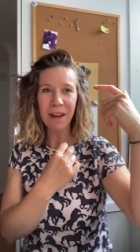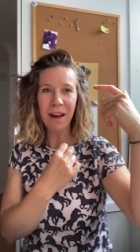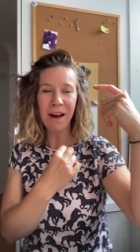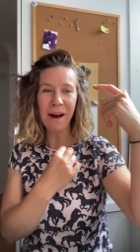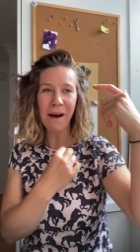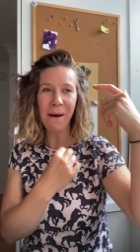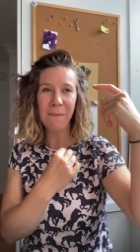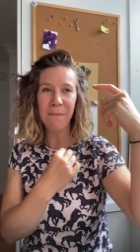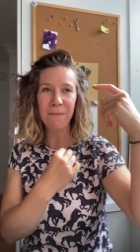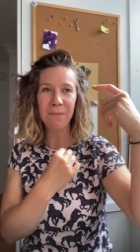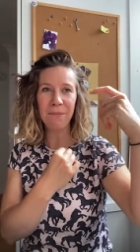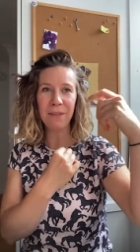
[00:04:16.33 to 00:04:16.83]

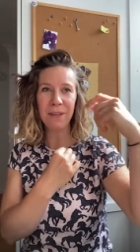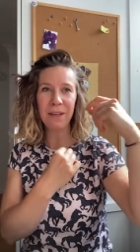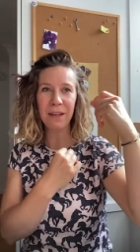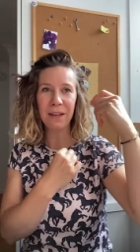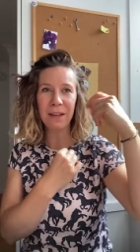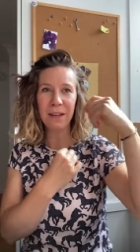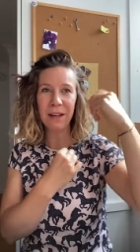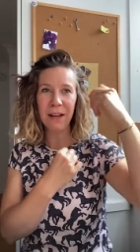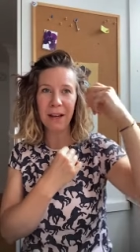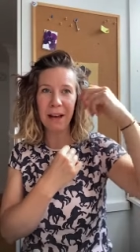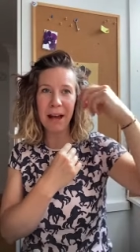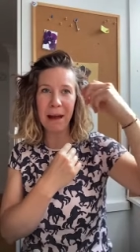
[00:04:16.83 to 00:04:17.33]

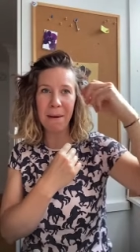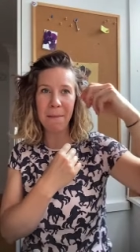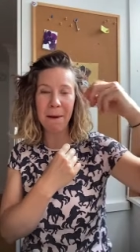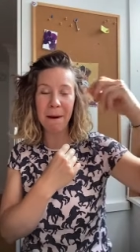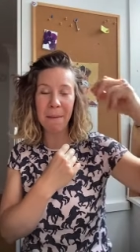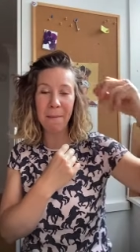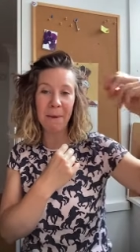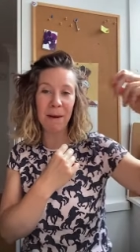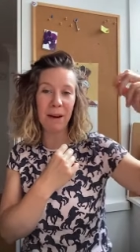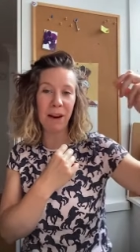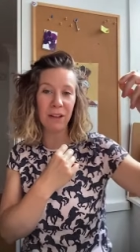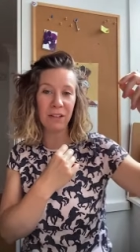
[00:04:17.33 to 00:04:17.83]

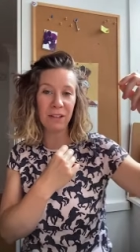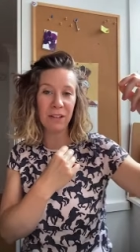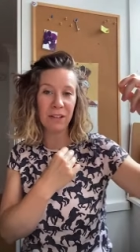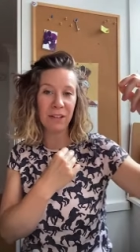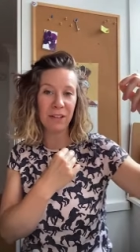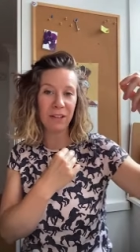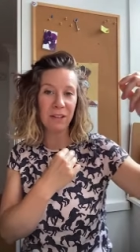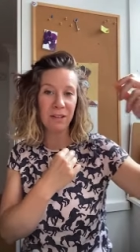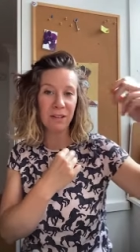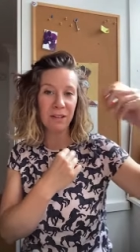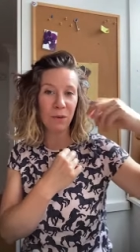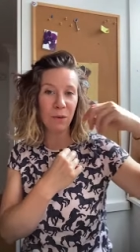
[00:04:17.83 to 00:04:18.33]
A
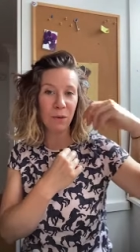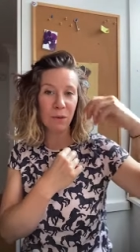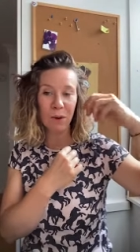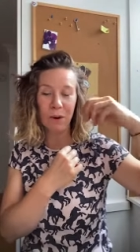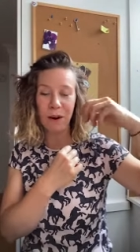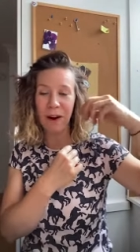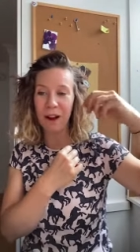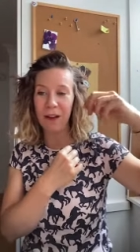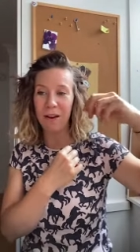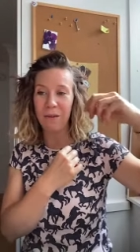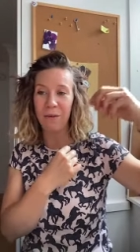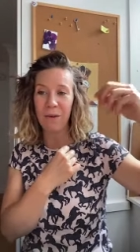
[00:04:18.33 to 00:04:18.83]
melodic
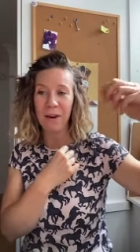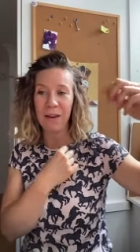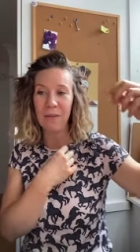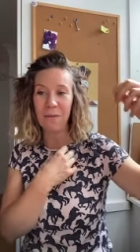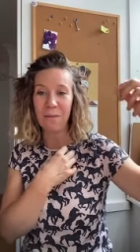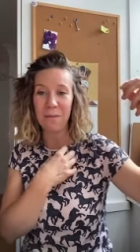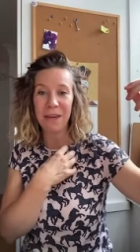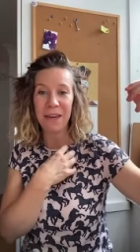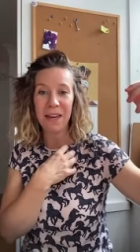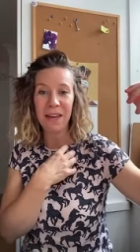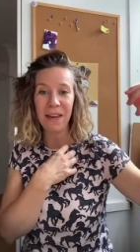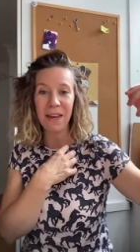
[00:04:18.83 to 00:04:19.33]
or a
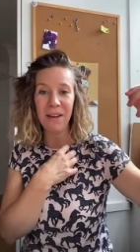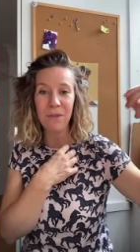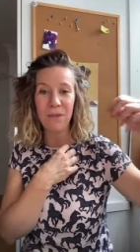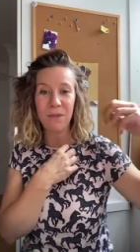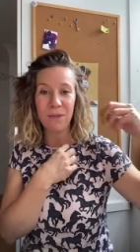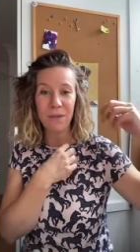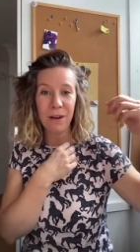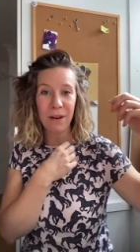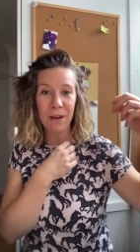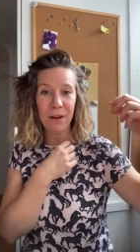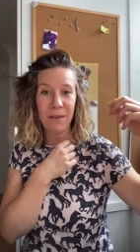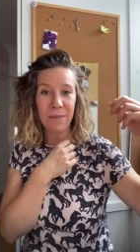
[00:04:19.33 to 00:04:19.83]
rhythmic
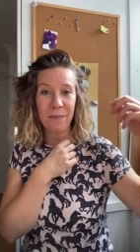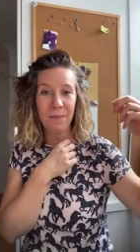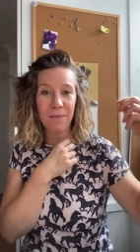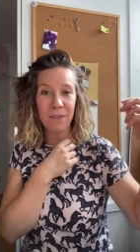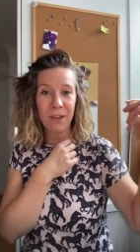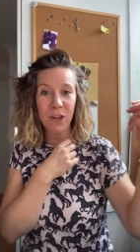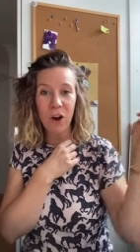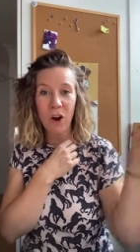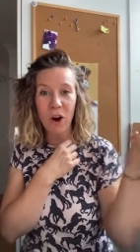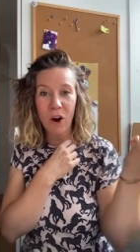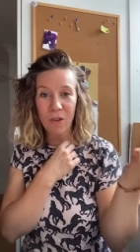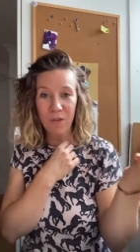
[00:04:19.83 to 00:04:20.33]

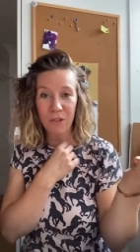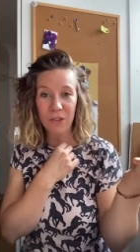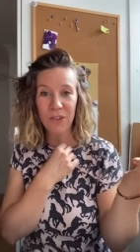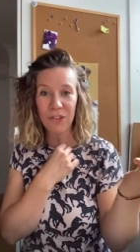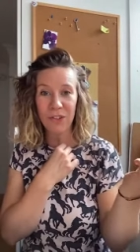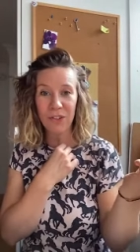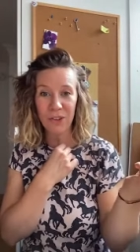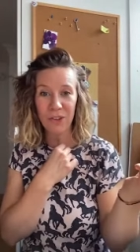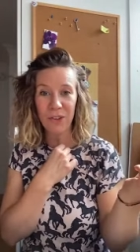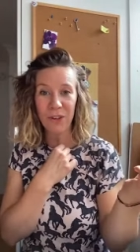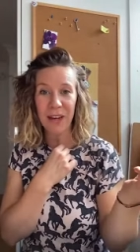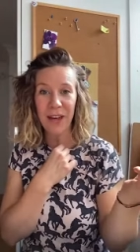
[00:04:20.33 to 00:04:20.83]

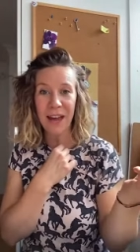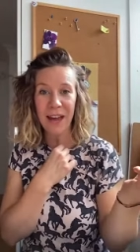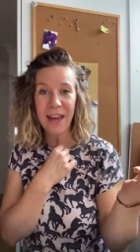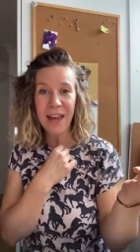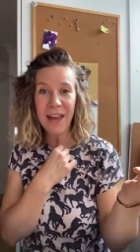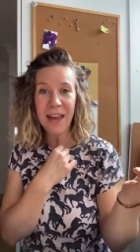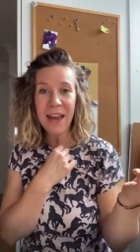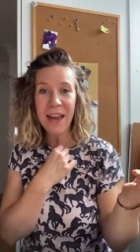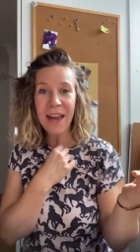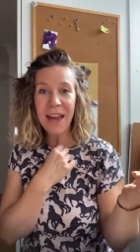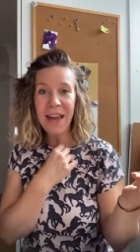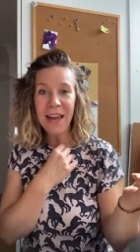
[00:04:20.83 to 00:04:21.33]
chorus,
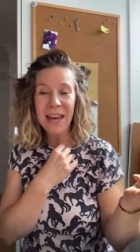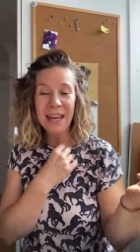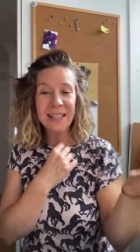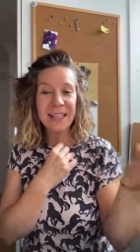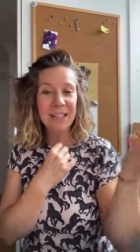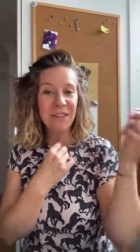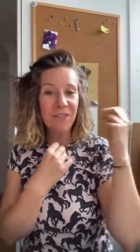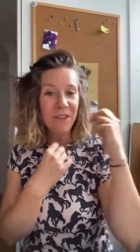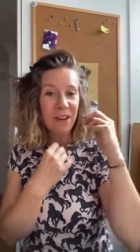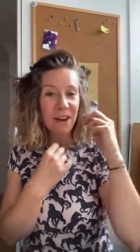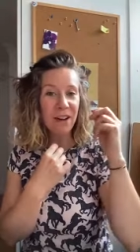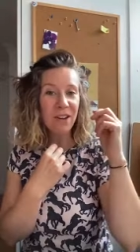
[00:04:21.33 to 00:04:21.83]
okay?
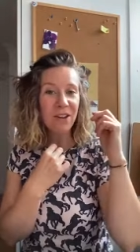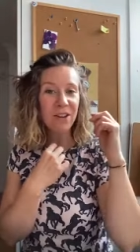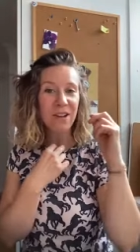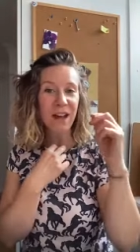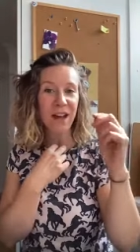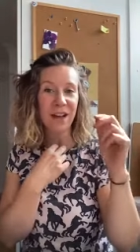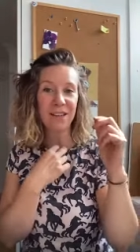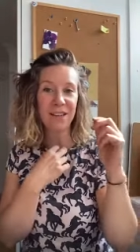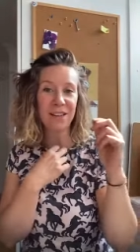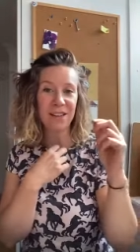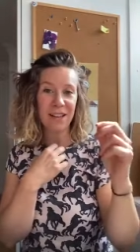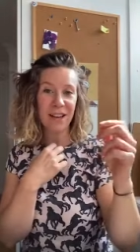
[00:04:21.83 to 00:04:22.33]
It's a very good
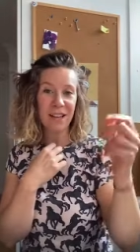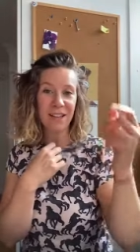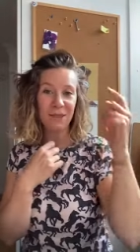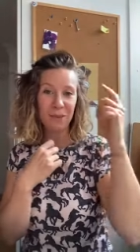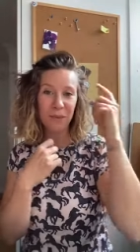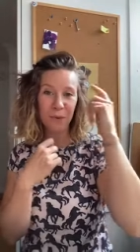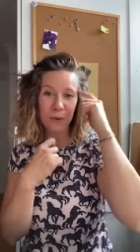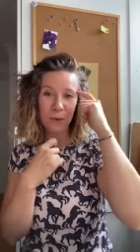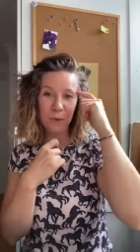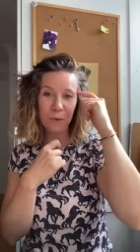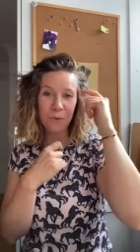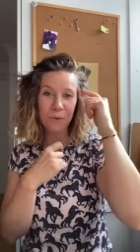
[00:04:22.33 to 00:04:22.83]
exercise
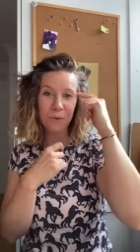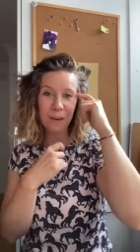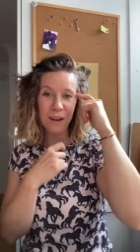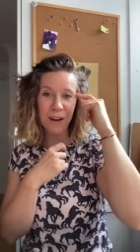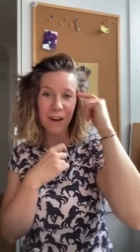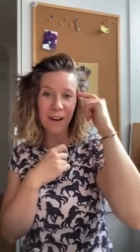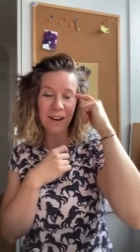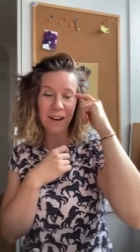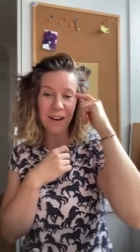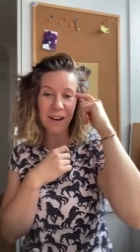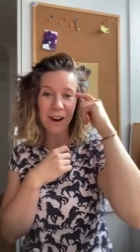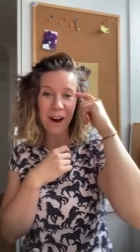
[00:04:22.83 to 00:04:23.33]
for
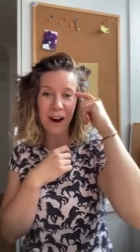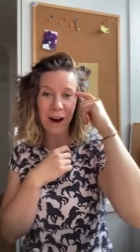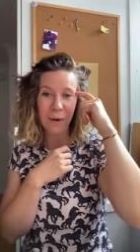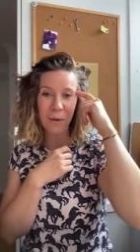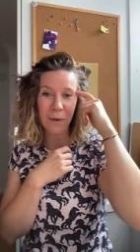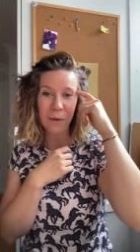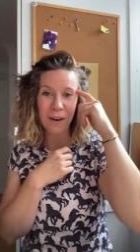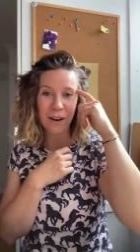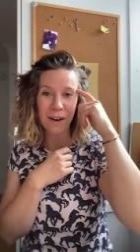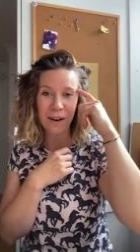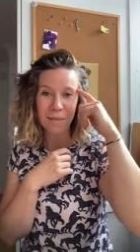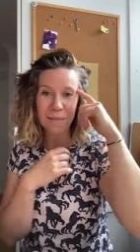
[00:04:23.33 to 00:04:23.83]

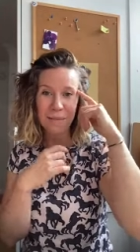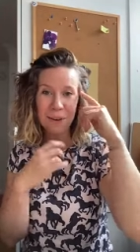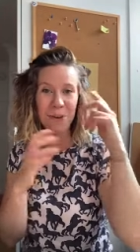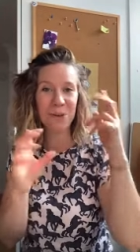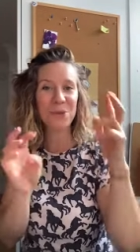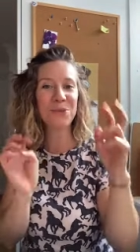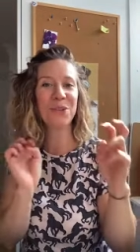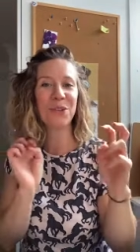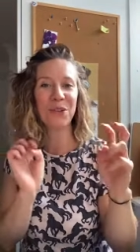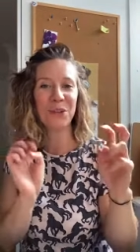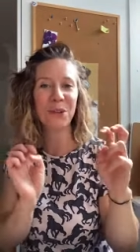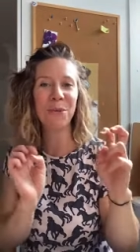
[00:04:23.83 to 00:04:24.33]
our
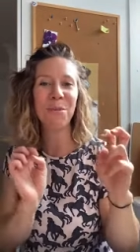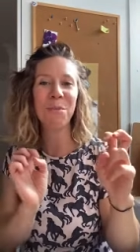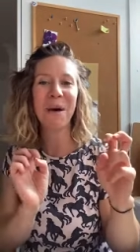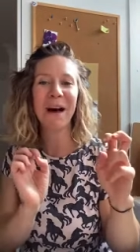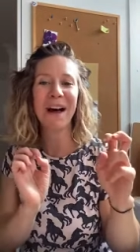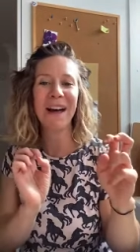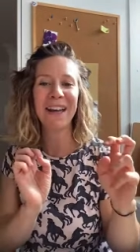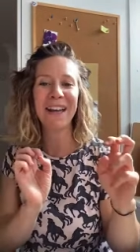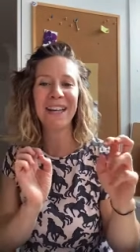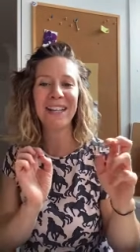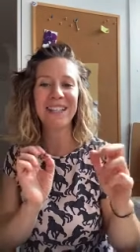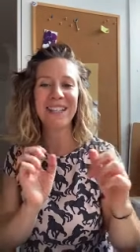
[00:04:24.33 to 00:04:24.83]
musical
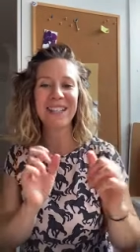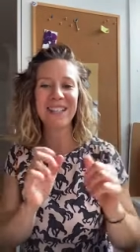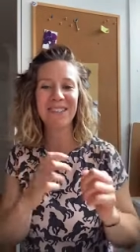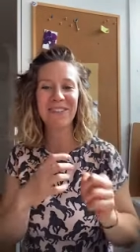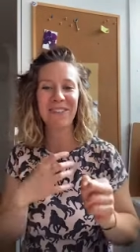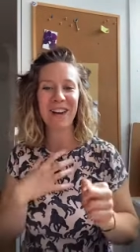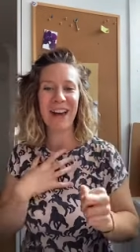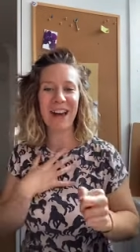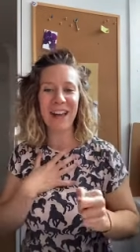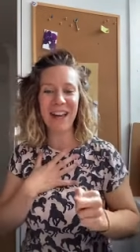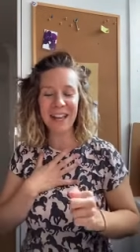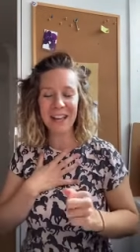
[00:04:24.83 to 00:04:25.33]
mind,
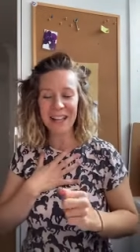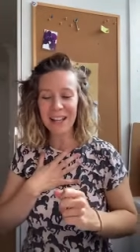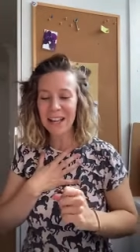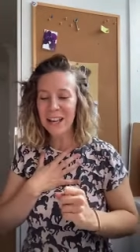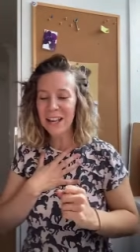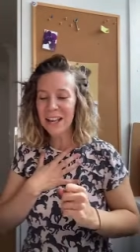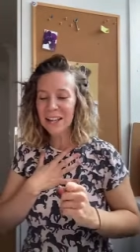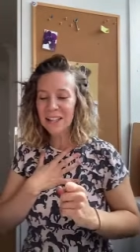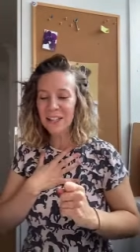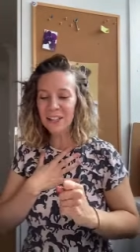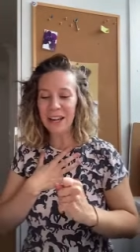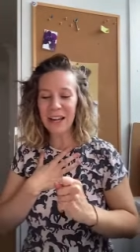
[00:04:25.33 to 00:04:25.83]
right?
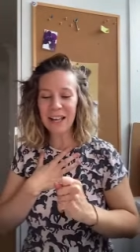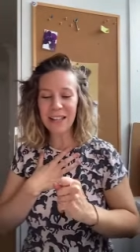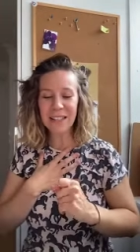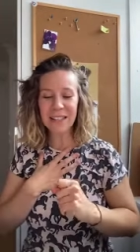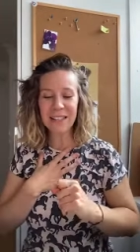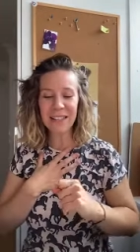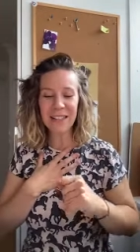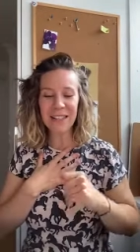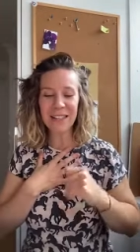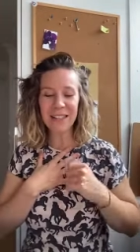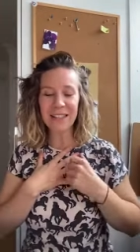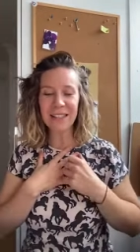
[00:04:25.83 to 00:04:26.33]
So
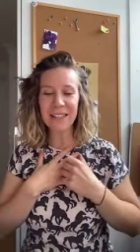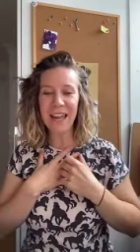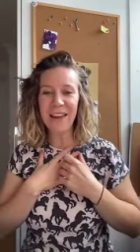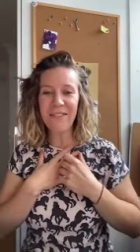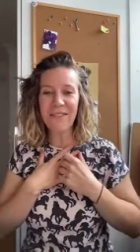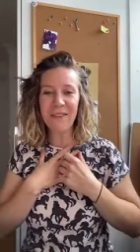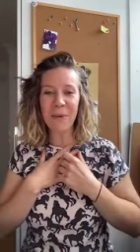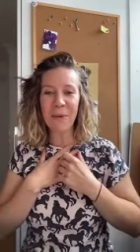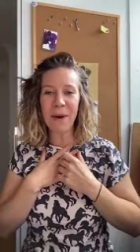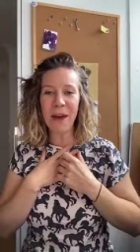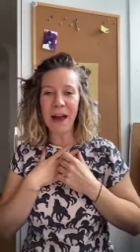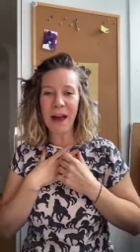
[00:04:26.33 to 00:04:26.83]
let's
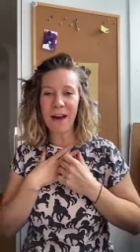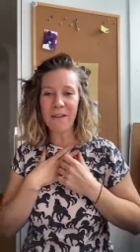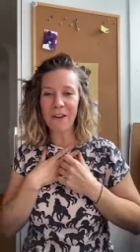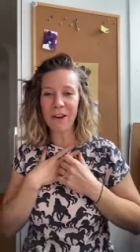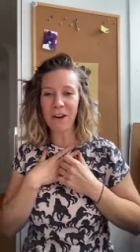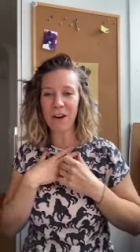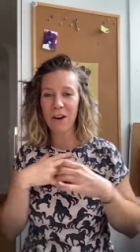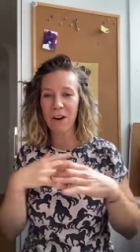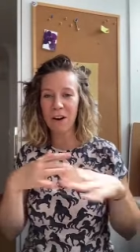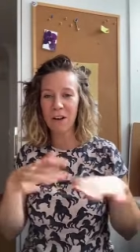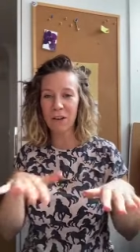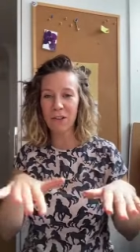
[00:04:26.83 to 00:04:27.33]
say that we have
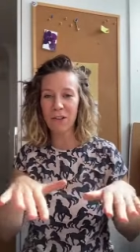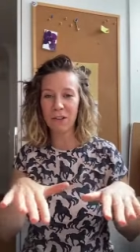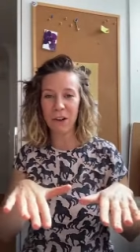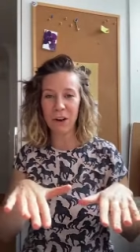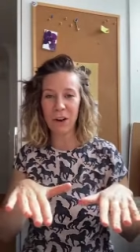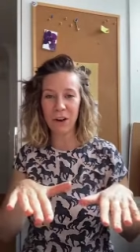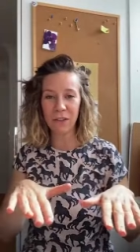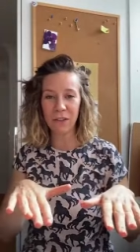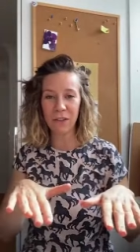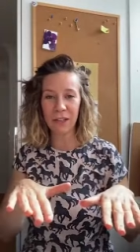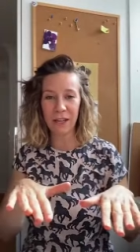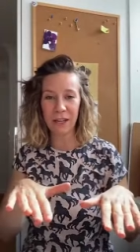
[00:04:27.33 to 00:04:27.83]
a chorus
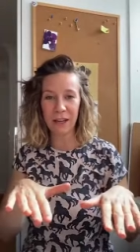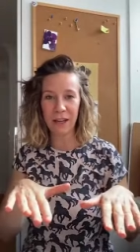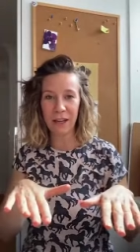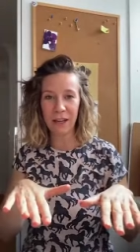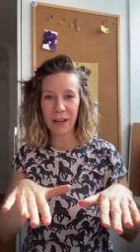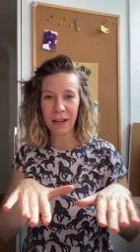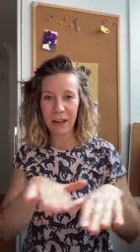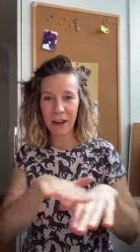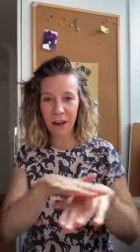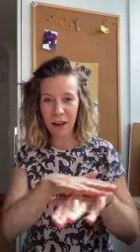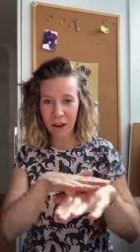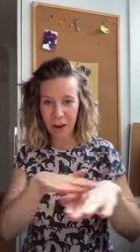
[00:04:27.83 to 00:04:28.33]
on
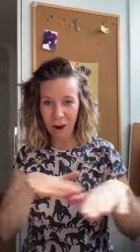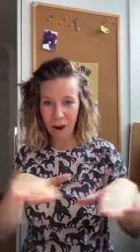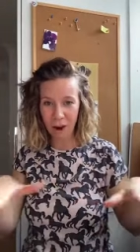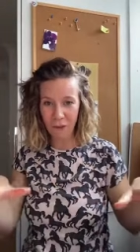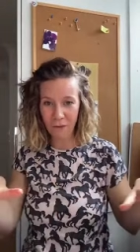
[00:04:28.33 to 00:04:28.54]
the